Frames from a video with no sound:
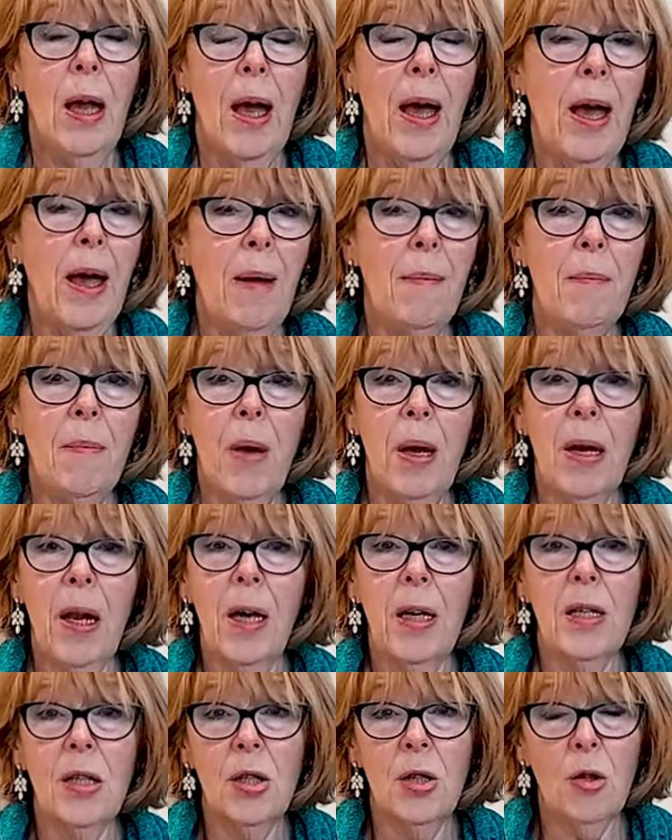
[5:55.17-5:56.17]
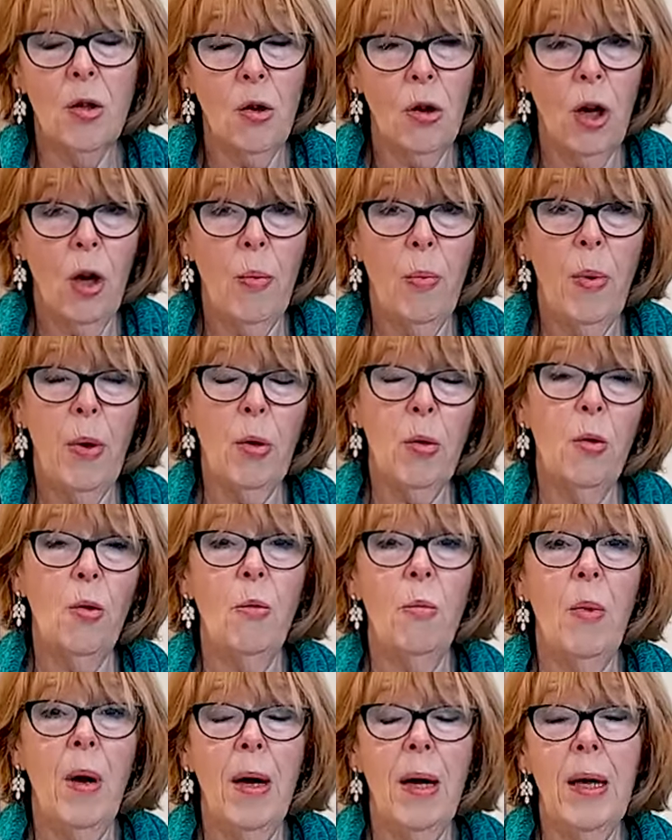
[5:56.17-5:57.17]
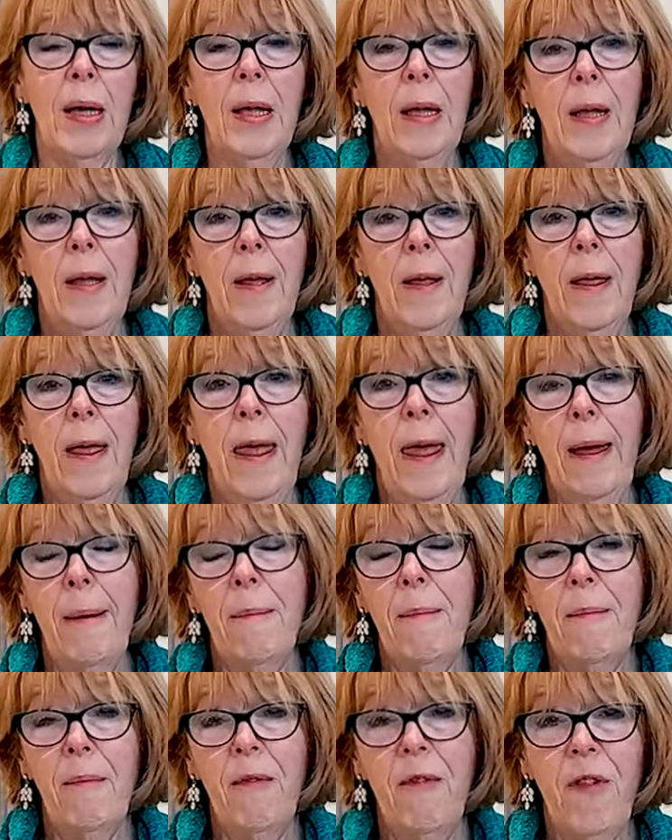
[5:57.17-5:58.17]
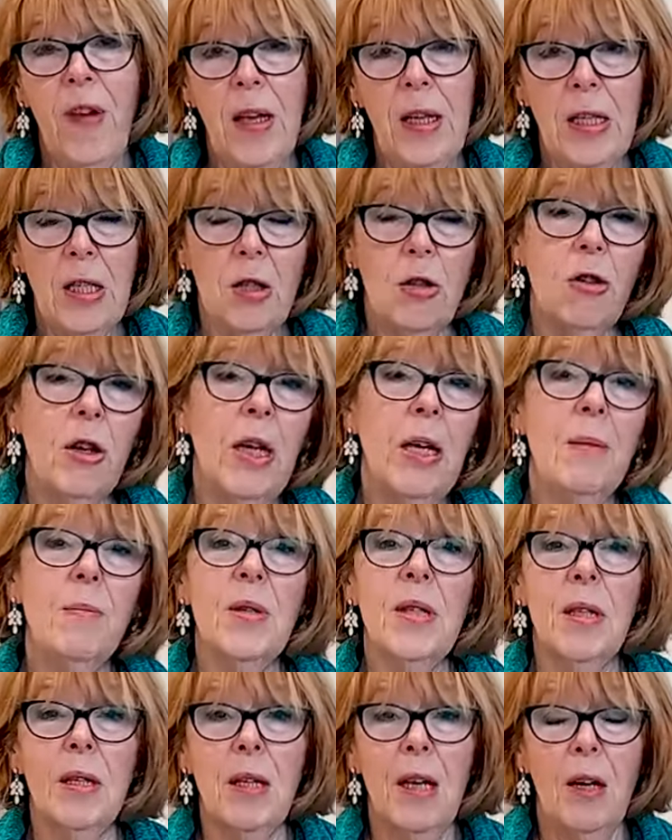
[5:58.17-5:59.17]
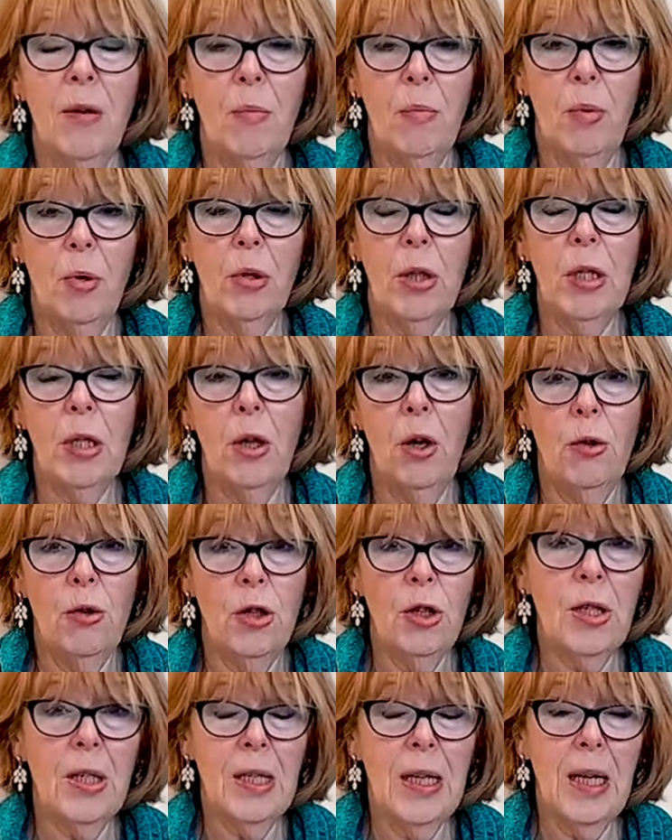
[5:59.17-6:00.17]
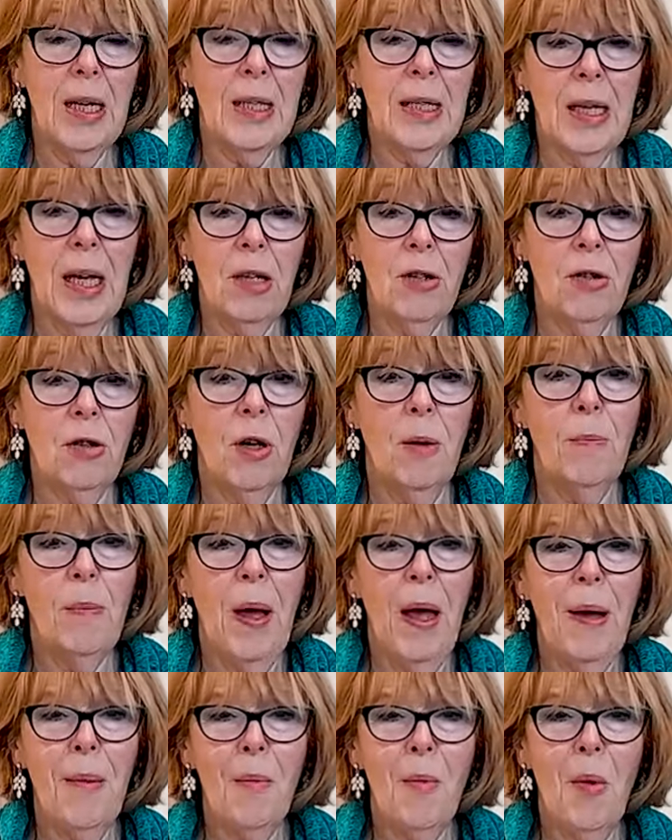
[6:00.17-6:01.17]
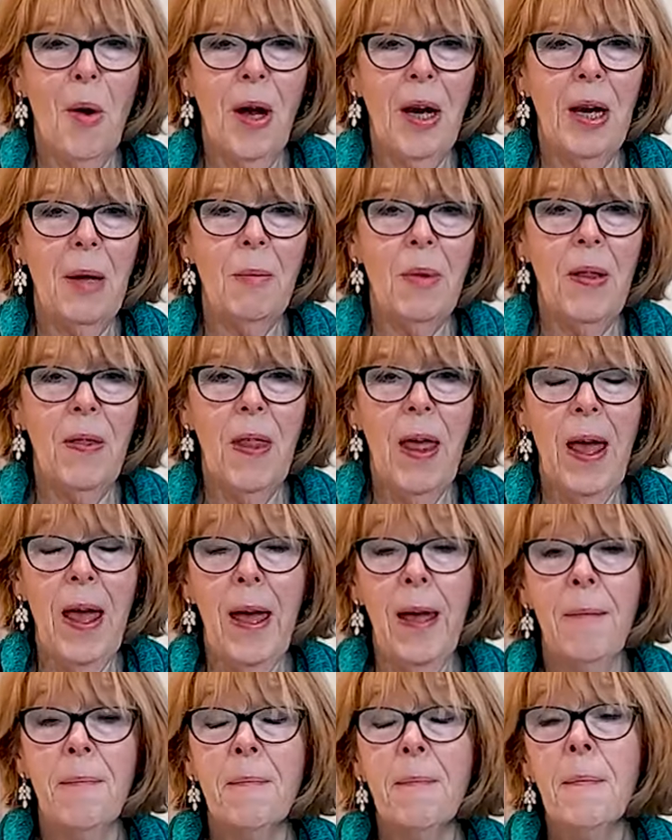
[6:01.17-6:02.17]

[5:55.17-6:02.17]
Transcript: Um, and I stock up on all my um, face creams and, and body lotions, etc., um, while I'm in there.